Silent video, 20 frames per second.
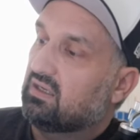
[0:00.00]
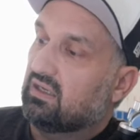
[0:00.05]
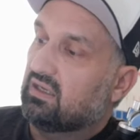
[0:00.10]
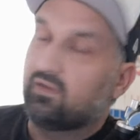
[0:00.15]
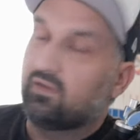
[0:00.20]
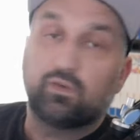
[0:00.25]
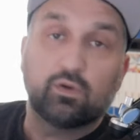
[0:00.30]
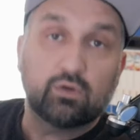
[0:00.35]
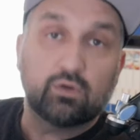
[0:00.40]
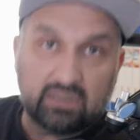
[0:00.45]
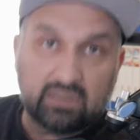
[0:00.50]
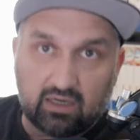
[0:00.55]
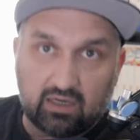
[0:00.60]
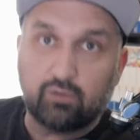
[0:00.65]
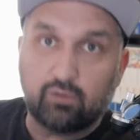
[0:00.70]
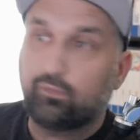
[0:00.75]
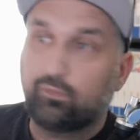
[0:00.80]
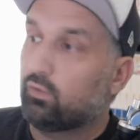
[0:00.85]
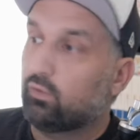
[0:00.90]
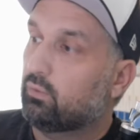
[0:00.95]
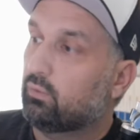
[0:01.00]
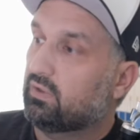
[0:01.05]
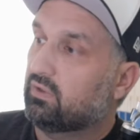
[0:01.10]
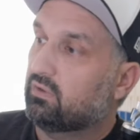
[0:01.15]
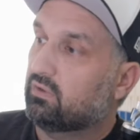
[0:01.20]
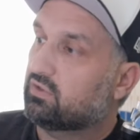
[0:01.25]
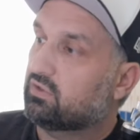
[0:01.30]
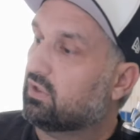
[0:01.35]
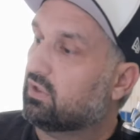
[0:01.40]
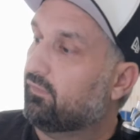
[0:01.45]
If you're careful with
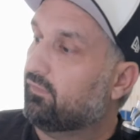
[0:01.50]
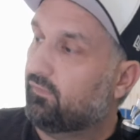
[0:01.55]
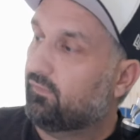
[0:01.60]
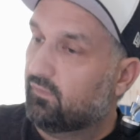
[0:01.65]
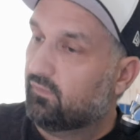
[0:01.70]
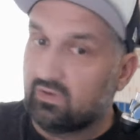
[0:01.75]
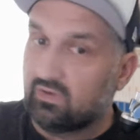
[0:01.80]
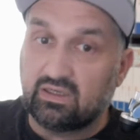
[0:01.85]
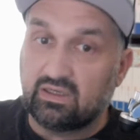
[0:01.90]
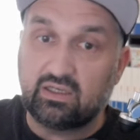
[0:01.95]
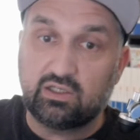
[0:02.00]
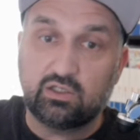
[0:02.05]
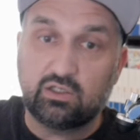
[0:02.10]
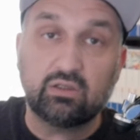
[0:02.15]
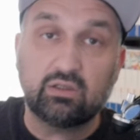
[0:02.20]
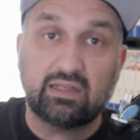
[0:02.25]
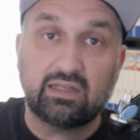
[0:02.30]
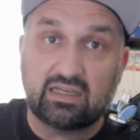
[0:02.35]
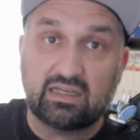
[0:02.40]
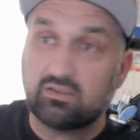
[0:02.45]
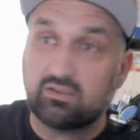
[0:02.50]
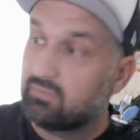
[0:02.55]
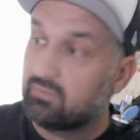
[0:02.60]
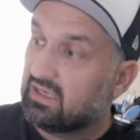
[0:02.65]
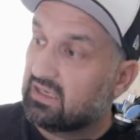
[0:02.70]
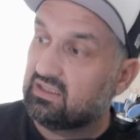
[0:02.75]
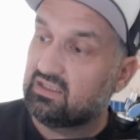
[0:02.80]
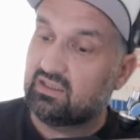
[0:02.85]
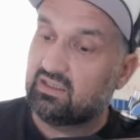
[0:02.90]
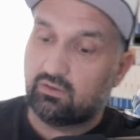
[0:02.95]
your stuff, it should last
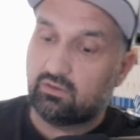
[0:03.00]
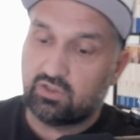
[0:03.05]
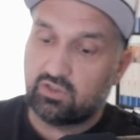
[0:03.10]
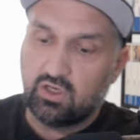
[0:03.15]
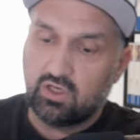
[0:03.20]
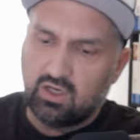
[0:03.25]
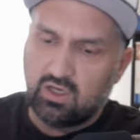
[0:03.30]
many years.